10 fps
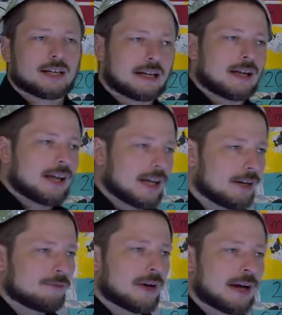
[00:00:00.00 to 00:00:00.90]
that
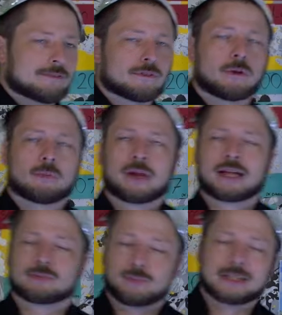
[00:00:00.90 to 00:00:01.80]
if we have to
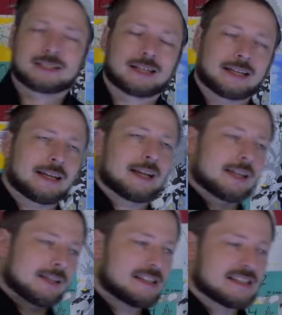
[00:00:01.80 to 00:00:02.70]
replace basically
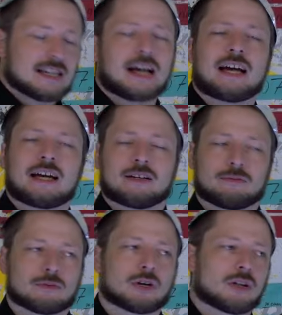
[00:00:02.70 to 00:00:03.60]
the entire
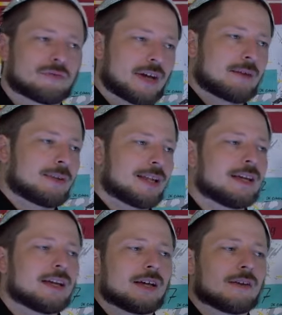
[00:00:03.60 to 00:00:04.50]
royal family
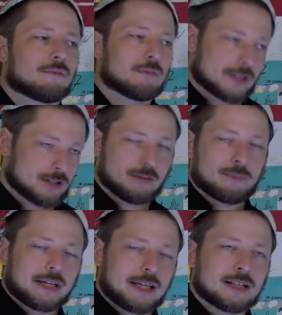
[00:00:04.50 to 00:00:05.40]
with
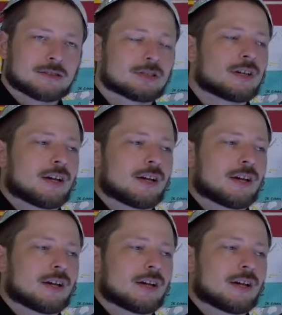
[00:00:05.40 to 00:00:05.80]
somebody else,